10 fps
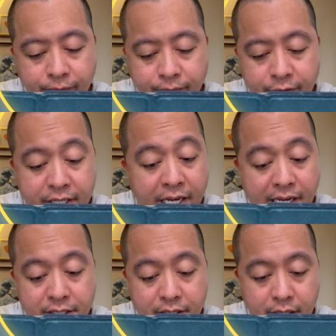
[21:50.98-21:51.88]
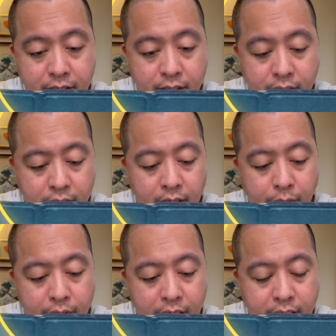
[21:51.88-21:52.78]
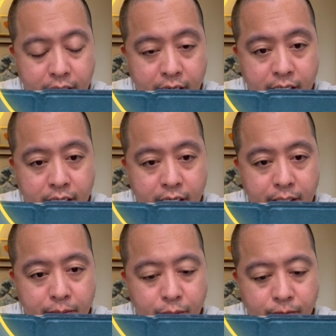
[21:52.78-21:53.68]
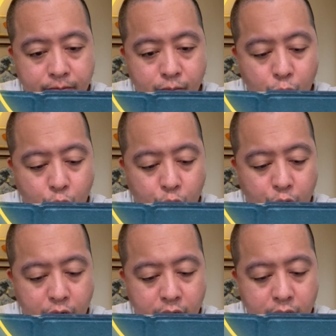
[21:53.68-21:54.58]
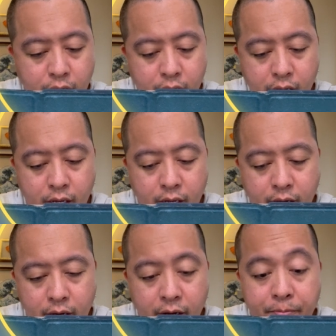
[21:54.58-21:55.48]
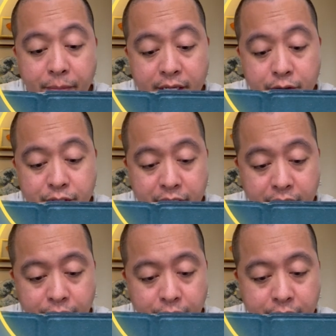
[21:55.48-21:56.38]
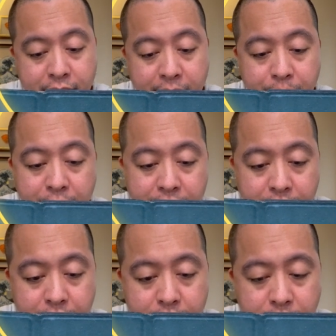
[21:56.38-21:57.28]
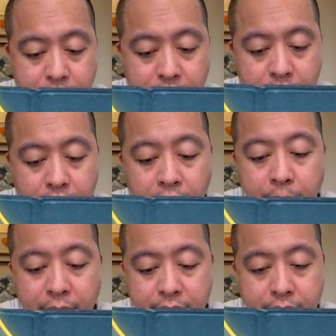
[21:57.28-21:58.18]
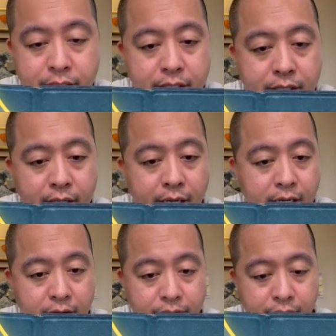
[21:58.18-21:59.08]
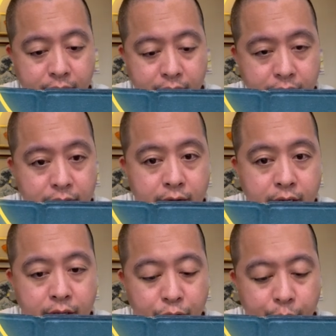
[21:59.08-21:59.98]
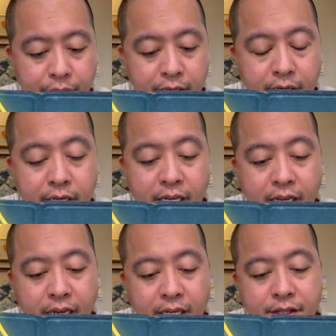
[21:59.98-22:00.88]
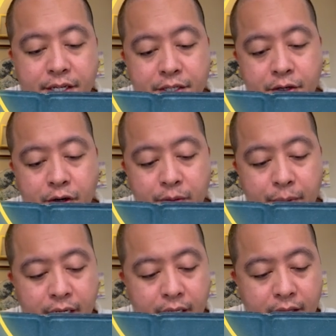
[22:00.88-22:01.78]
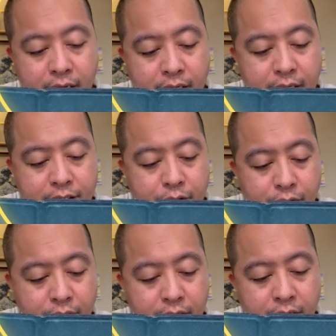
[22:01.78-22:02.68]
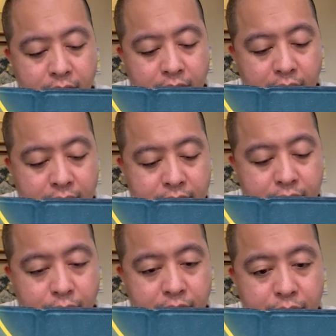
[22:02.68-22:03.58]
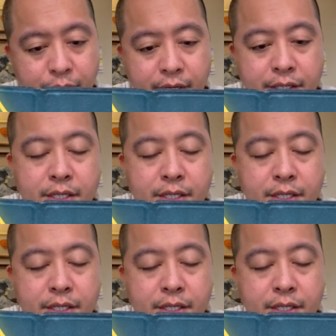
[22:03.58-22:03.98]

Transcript: Fantastic. We're not going to add any more energy for the time being because I have 3 in the discard, meaning that next turn I can just go ahead and do this.